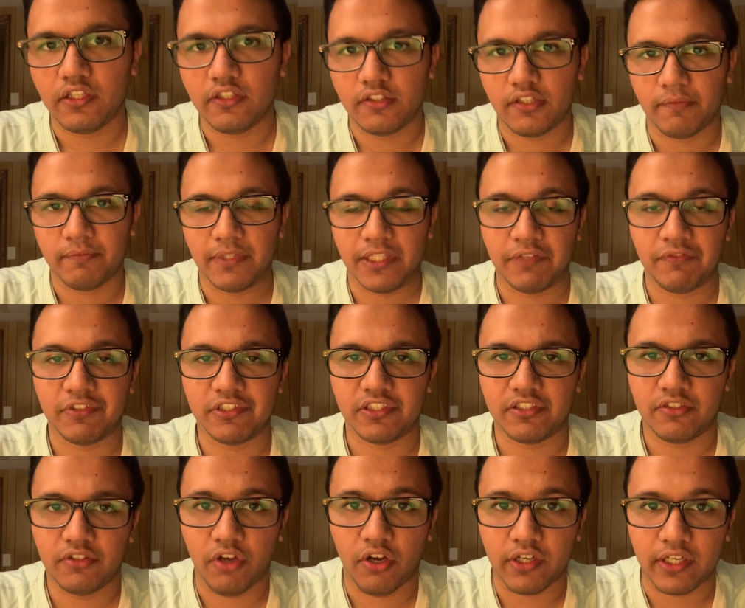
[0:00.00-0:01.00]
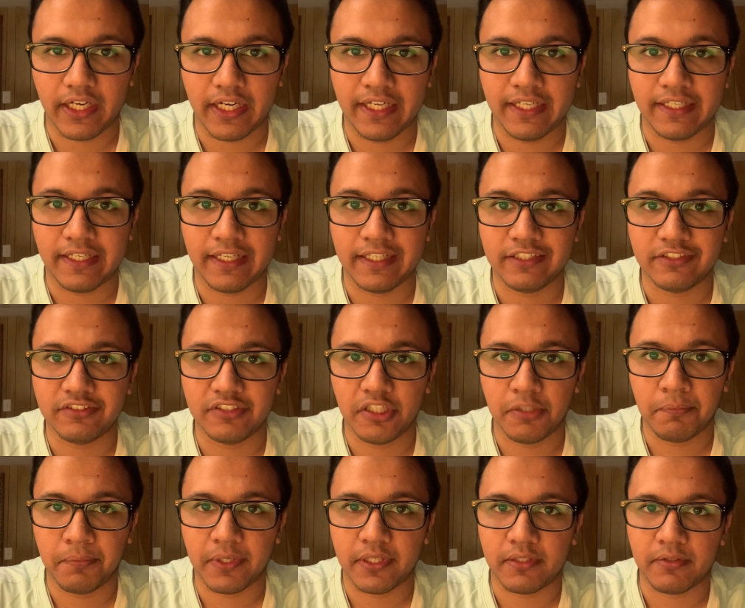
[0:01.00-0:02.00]
something which is not intentional
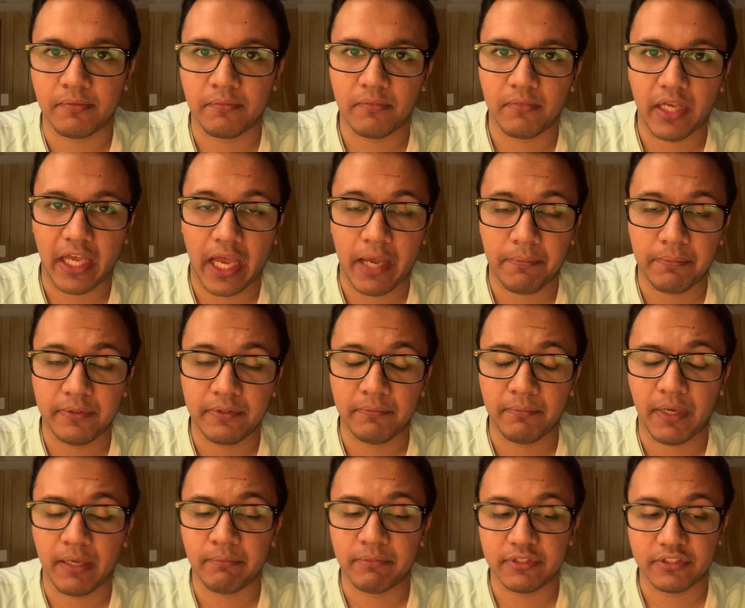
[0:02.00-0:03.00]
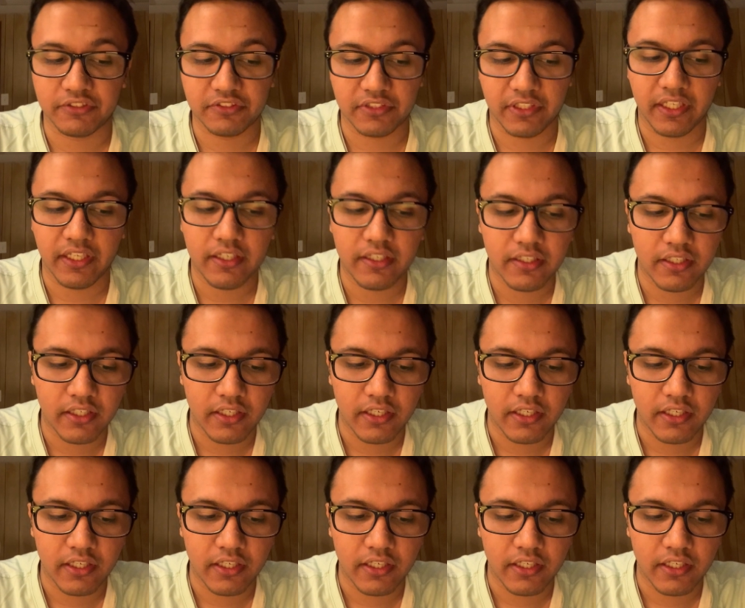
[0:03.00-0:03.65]
but happened by mistake.